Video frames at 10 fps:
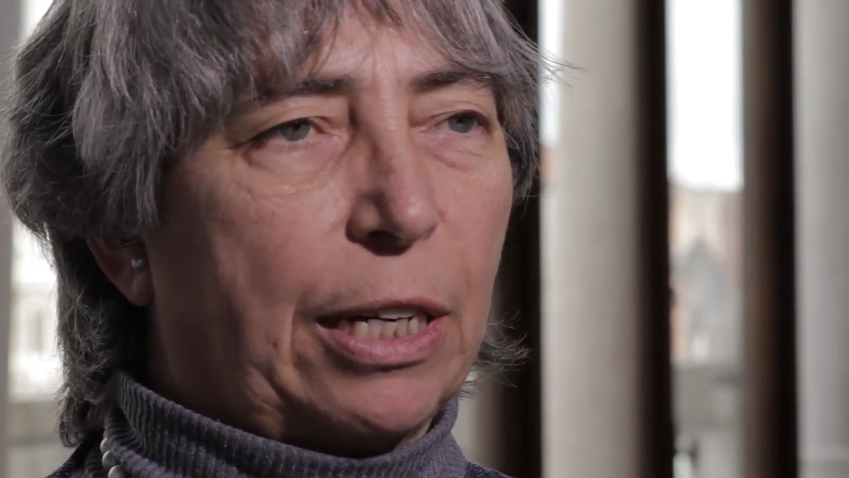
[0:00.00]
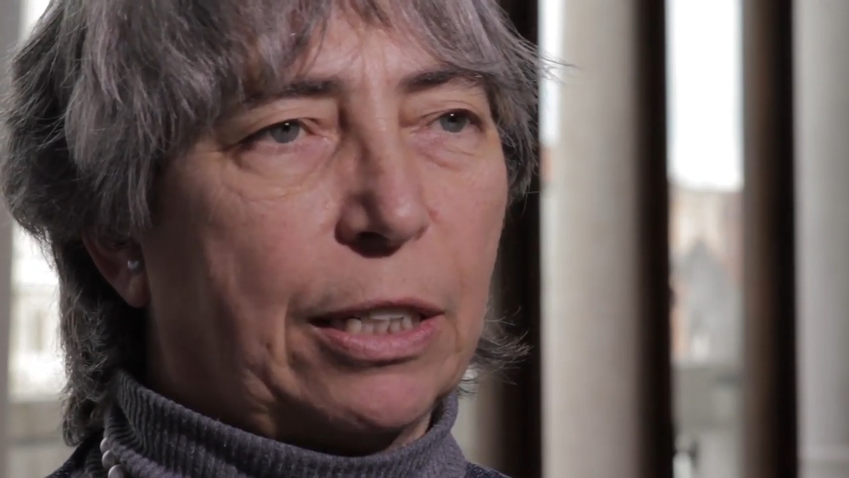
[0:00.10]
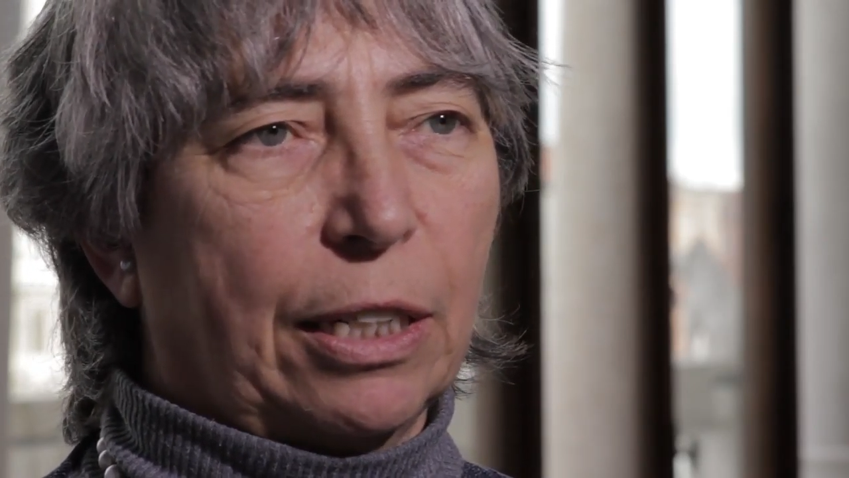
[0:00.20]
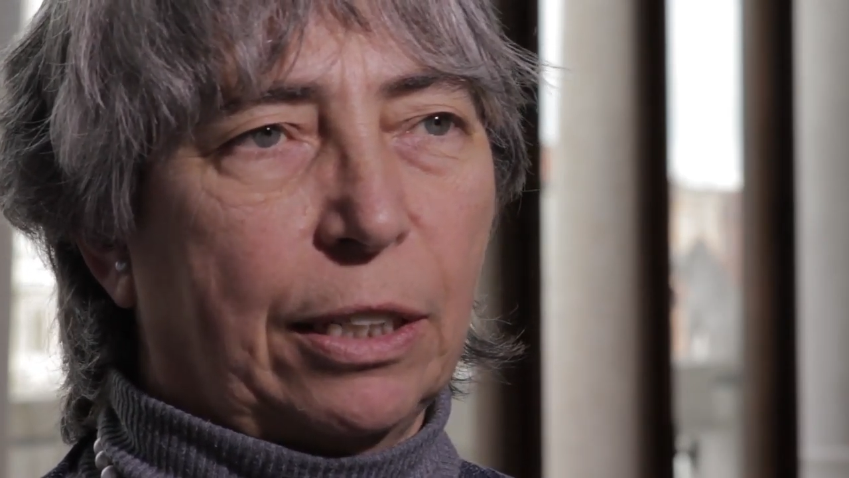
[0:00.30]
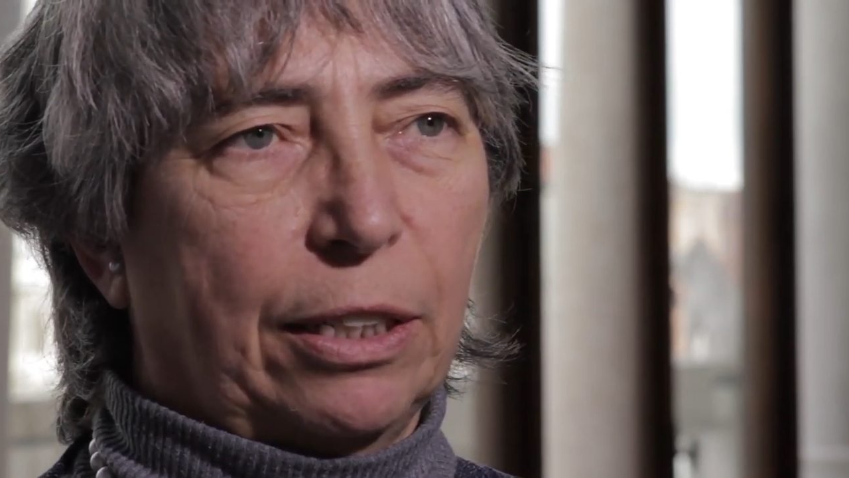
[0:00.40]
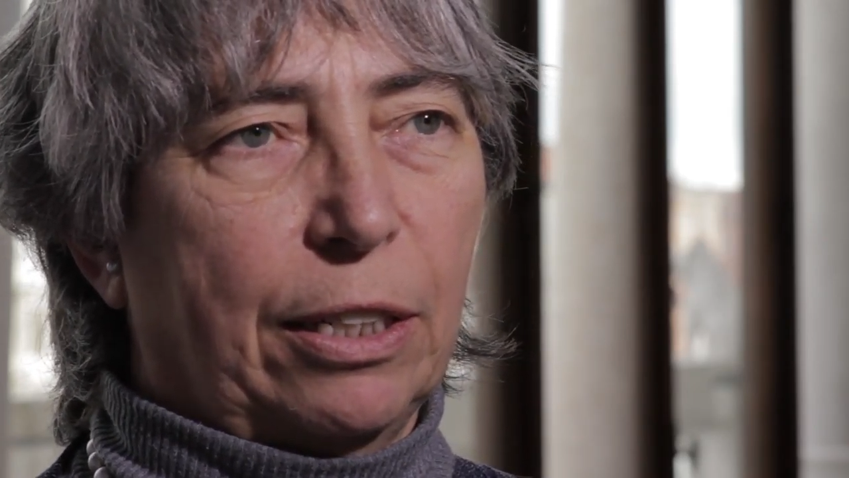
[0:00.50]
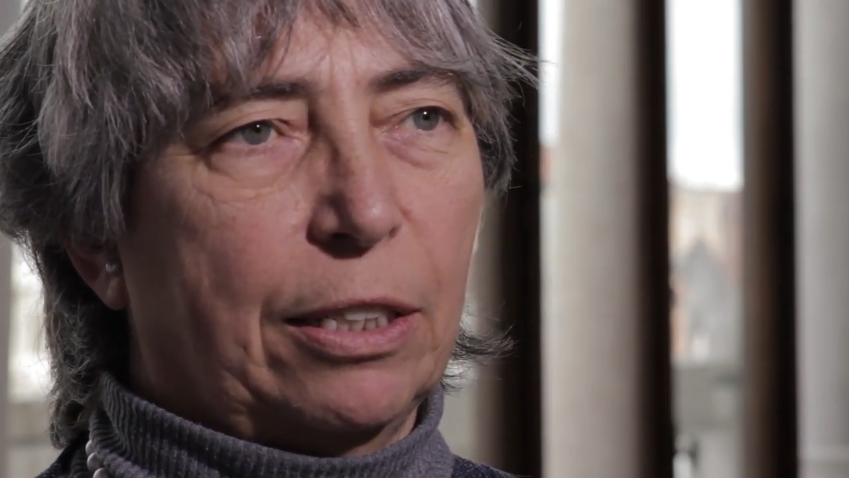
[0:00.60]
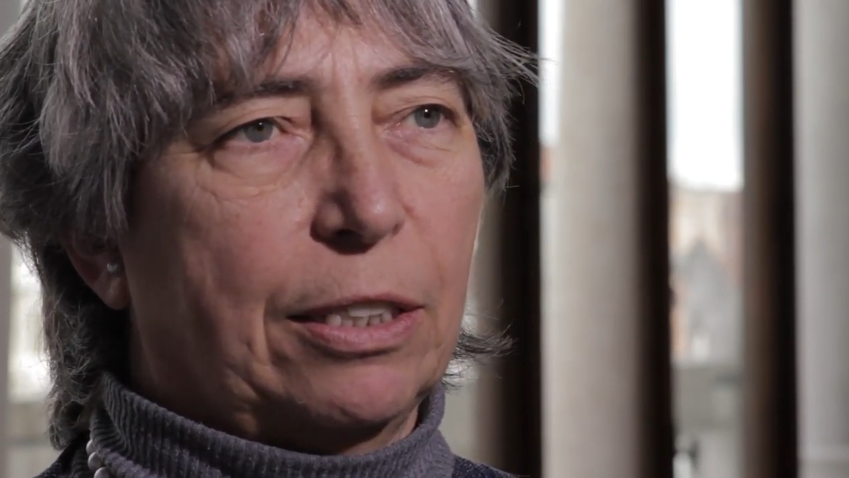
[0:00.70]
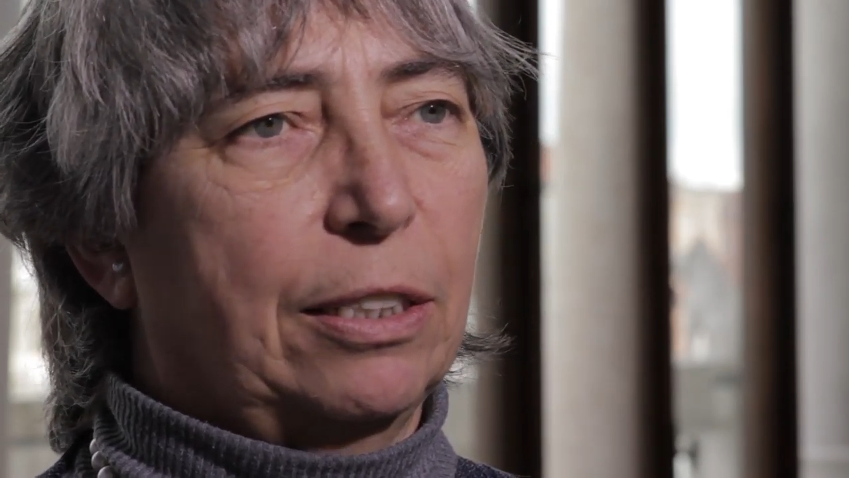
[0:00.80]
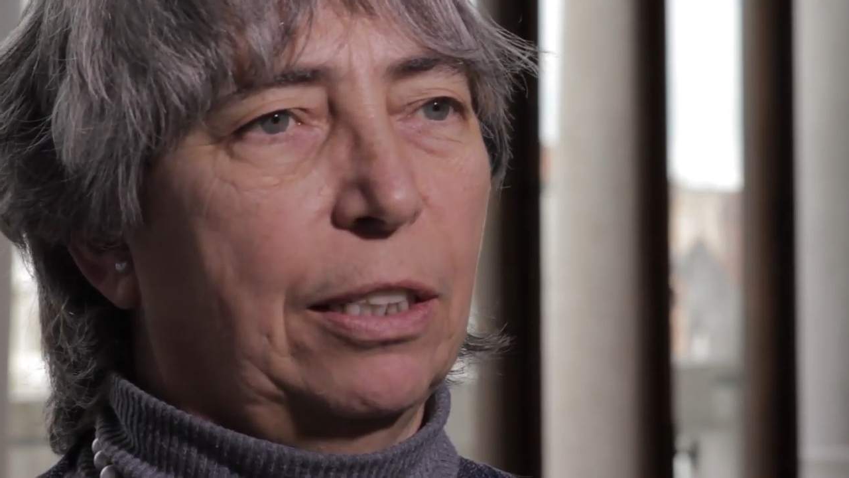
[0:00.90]

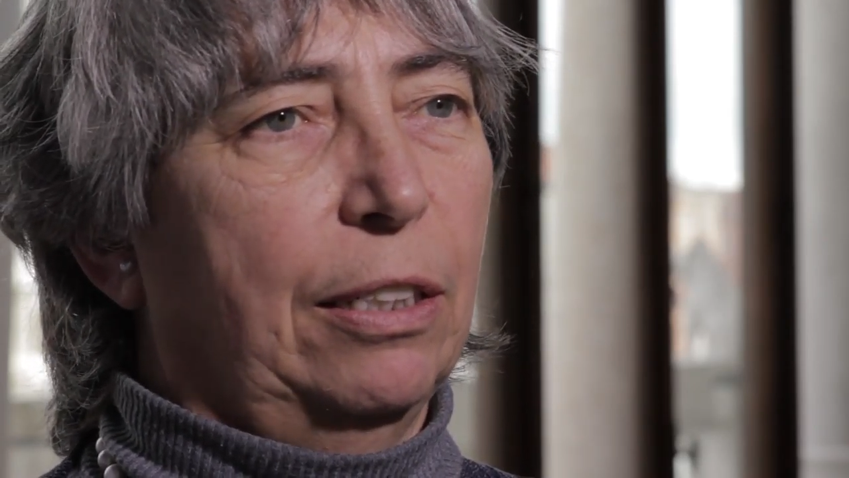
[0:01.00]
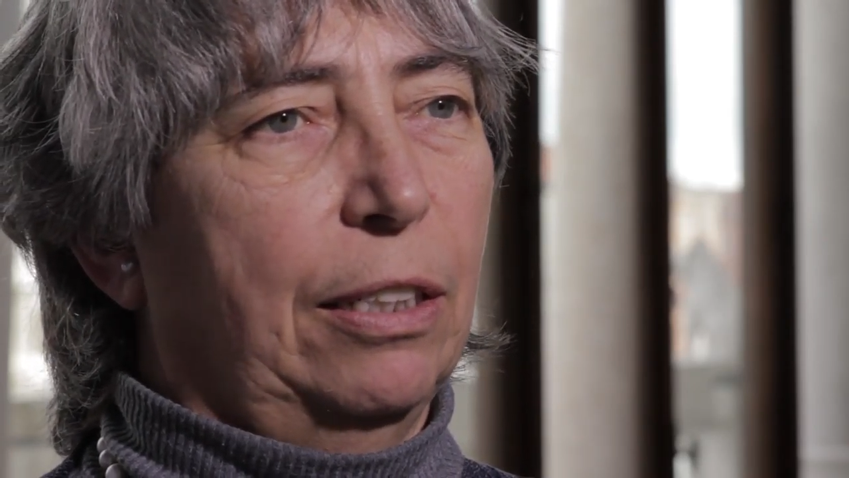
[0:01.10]
architects,